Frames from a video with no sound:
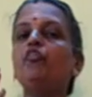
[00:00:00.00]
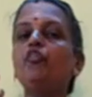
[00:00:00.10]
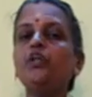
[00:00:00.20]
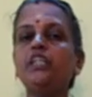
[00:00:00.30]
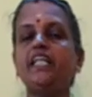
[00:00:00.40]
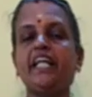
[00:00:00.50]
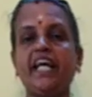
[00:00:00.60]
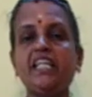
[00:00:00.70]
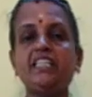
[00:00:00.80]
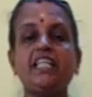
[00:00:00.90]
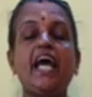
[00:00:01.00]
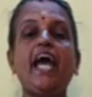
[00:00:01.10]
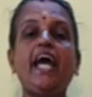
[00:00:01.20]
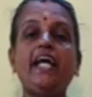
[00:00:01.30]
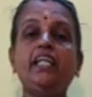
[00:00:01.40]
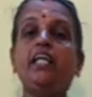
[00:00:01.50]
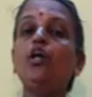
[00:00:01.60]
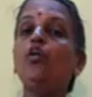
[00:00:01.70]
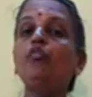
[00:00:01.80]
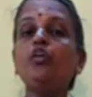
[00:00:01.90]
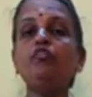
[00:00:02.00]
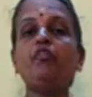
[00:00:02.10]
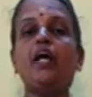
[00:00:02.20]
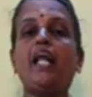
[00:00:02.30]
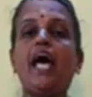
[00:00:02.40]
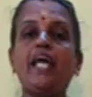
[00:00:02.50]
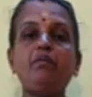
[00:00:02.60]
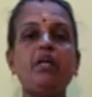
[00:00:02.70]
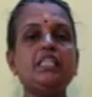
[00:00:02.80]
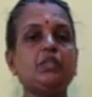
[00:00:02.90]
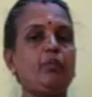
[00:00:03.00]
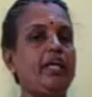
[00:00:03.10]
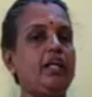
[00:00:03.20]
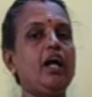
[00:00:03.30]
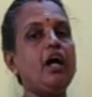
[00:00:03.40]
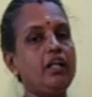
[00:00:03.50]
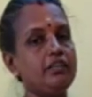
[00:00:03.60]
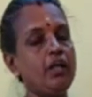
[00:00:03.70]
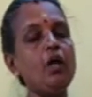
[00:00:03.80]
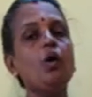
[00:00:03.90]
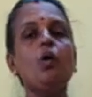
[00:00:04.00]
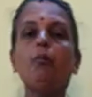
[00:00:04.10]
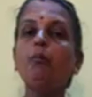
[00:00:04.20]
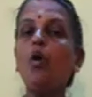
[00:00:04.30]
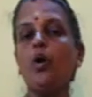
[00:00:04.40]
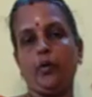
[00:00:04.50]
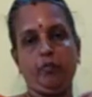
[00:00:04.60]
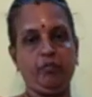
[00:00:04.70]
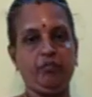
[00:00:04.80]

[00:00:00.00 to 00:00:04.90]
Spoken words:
food grains and food for animals were also more.